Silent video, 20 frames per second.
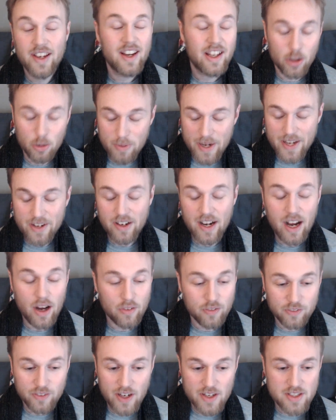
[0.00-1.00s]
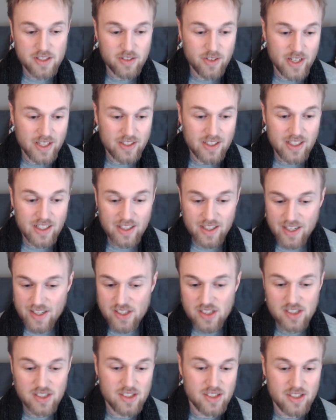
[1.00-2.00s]
No matter how frustrating it
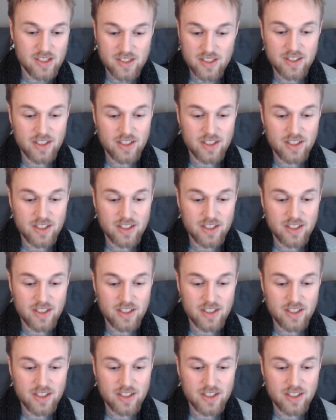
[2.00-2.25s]
is,